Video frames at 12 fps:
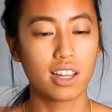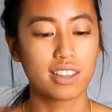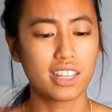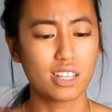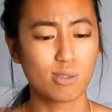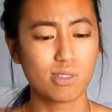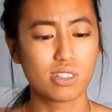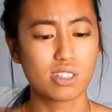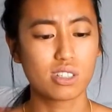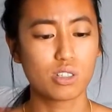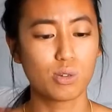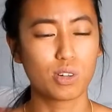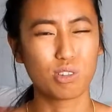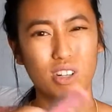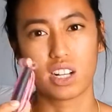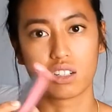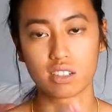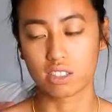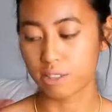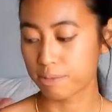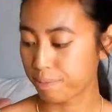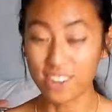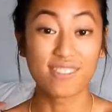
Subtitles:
I think it was $2 or $3.